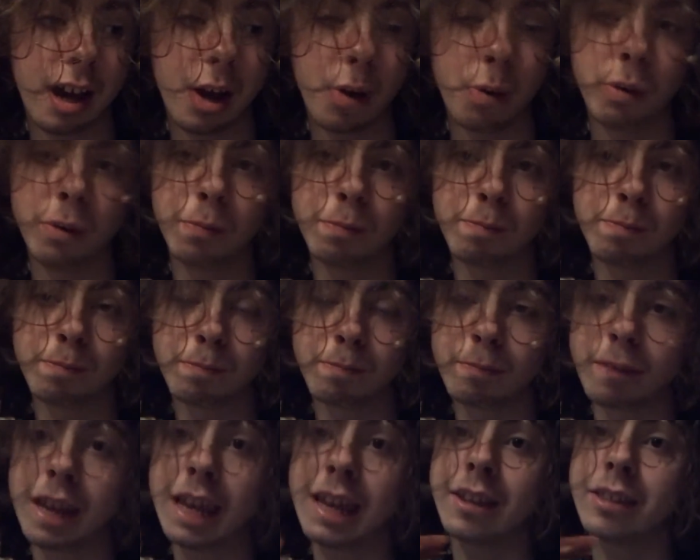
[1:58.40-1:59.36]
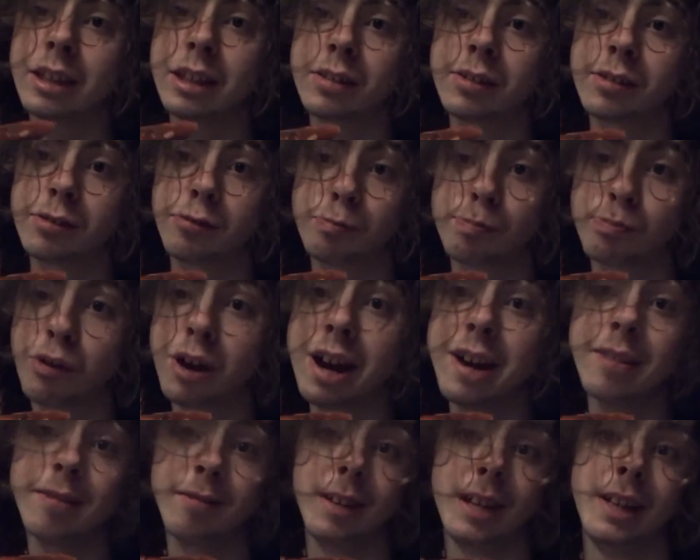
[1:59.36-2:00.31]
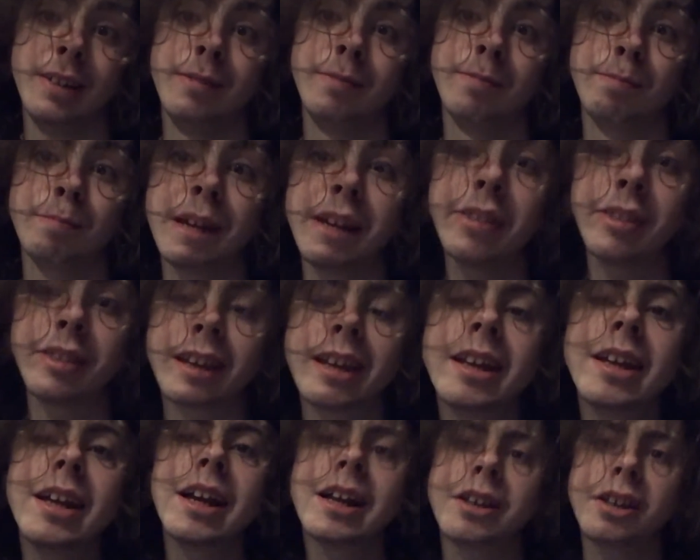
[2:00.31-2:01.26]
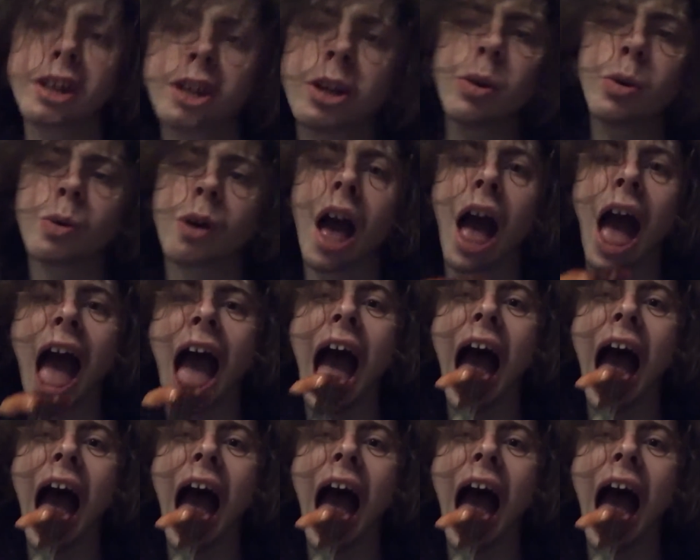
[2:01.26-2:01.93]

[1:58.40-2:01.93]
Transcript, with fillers: I will eat this bread and bid thee adieu.